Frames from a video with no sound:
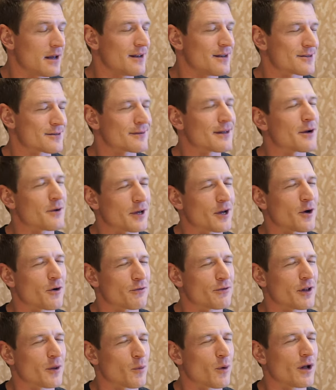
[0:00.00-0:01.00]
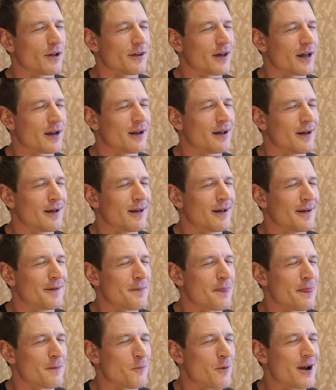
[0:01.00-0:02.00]
his, there you go, Phillip. Well
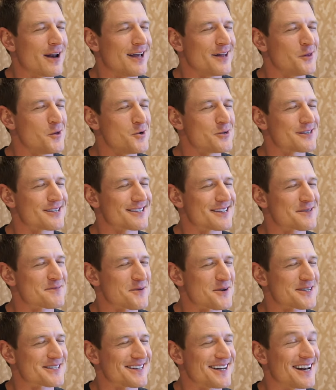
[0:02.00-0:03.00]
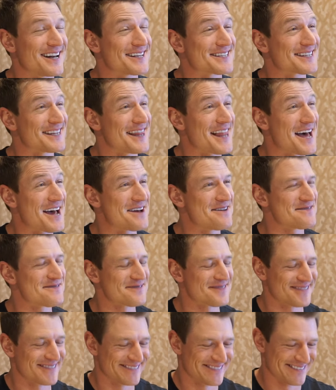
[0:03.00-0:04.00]
done. When he loses this person in his life,
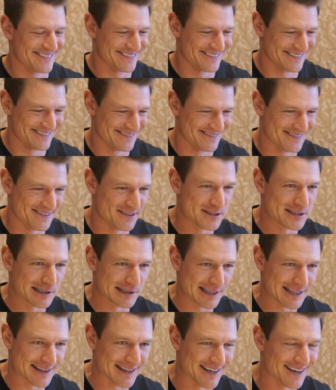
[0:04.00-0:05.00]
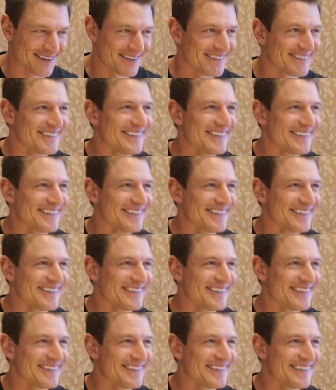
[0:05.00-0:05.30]
delete that,